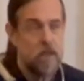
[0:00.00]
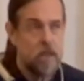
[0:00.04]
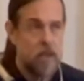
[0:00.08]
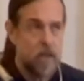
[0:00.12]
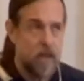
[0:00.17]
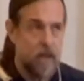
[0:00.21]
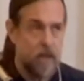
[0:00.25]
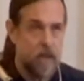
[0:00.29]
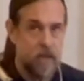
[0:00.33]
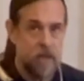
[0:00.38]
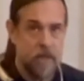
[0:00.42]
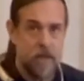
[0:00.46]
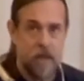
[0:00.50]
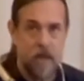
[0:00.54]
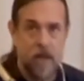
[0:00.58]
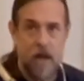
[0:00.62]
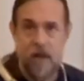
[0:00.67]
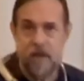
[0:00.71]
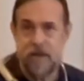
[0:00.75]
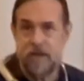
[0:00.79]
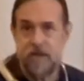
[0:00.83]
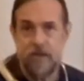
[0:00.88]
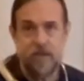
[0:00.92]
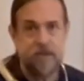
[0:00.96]
And
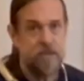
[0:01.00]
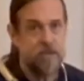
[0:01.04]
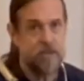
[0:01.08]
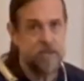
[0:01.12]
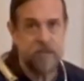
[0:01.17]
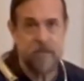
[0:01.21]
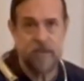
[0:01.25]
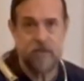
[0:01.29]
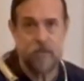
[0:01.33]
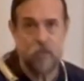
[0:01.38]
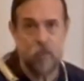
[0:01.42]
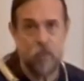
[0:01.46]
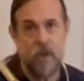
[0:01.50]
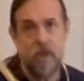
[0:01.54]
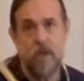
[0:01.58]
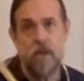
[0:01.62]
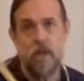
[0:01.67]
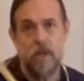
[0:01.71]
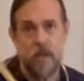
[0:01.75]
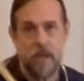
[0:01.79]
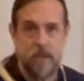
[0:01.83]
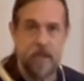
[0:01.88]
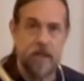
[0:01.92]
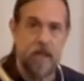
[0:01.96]
I used to just
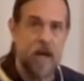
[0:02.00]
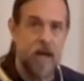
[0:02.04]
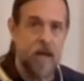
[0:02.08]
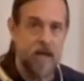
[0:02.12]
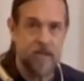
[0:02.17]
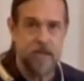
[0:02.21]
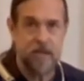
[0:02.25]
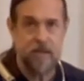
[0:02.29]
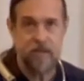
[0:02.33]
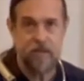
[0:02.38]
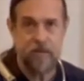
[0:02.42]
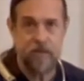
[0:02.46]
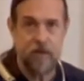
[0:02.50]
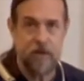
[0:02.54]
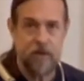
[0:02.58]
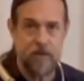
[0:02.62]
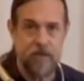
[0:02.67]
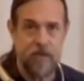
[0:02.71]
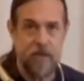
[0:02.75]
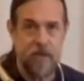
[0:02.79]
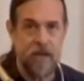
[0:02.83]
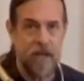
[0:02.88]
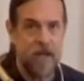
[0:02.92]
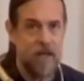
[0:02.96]
wiggle and dance in front of
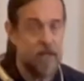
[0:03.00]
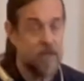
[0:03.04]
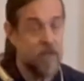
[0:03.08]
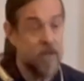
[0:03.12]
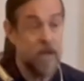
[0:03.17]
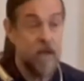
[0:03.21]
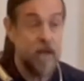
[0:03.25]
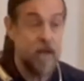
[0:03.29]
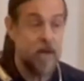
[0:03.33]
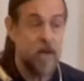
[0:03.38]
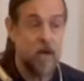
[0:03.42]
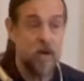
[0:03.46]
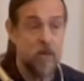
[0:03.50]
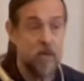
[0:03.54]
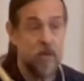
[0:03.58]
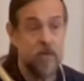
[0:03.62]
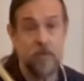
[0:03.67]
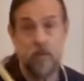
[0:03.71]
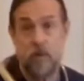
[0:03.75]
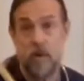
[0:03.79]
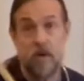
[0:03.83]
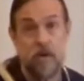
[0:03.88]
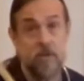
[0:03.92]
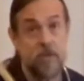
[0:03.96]
that, and they had all those
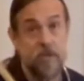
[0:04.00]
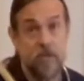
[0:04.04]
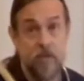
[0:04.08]
records.